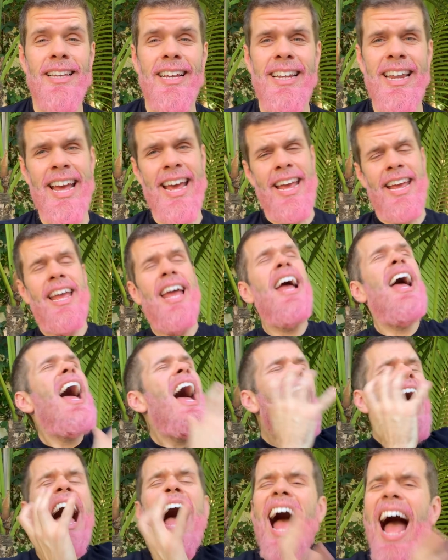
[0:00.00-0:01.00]
a day.
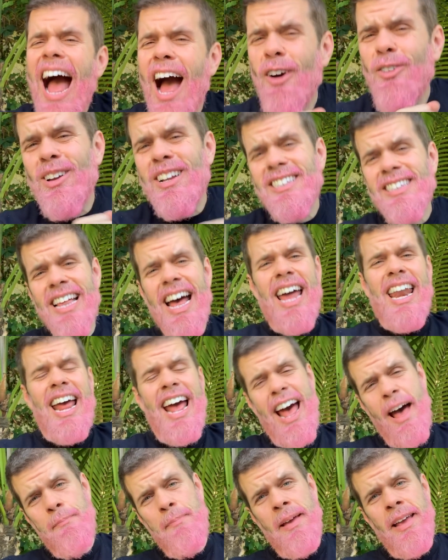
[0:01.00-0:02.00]
How does that
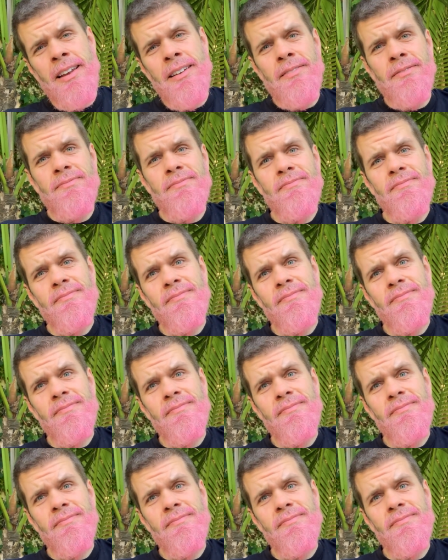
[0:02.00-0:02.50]
happen?